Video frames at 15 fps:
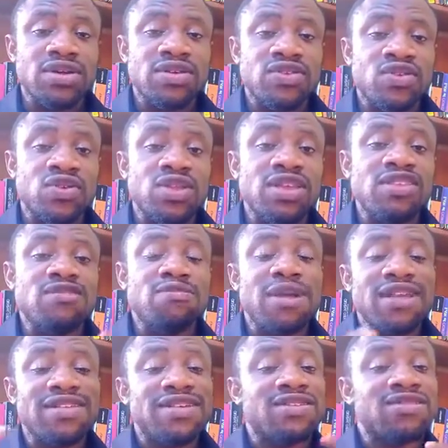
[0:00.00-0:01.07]
So this
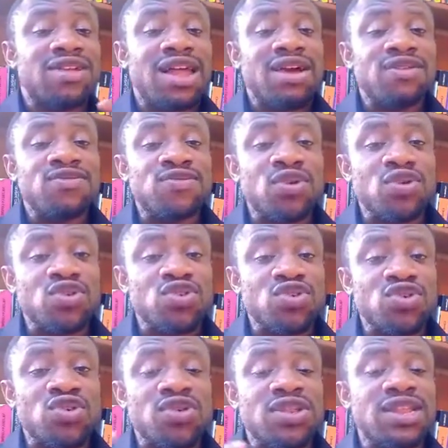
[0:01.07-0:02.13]
particular
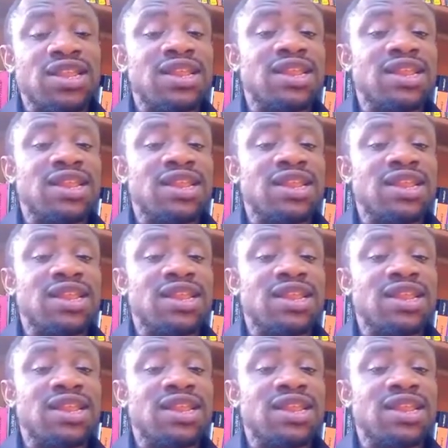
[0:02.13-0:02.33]
function